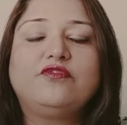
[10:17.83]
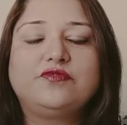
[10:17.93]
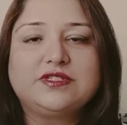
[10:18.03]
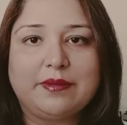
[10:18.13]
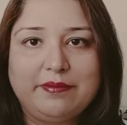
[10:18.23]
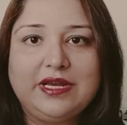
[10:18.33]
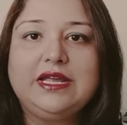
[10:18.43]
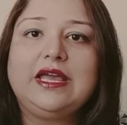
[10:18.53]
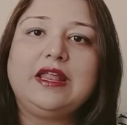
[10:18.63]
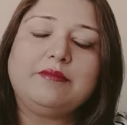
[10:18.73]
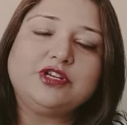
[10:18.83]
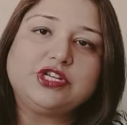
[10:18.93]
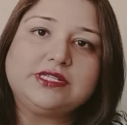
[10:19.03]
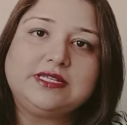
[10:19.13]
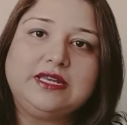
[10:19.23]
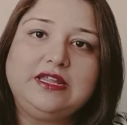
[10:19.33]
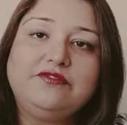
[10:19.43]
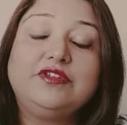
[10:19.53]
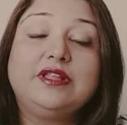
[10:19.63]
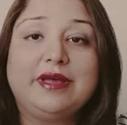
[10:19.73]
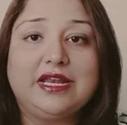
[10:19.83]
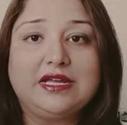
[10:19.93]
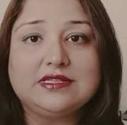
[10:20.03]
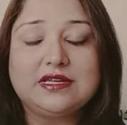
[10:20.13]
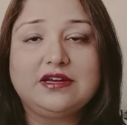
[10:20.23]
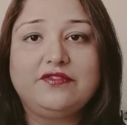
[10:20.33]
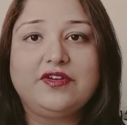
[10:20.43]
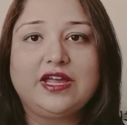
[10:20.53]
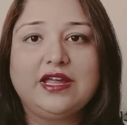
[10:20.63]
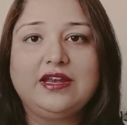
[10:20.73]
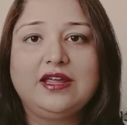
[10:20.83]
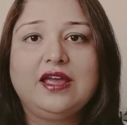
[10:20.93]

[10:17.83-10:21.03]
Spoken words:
submitting an emergency leave with a medical certificate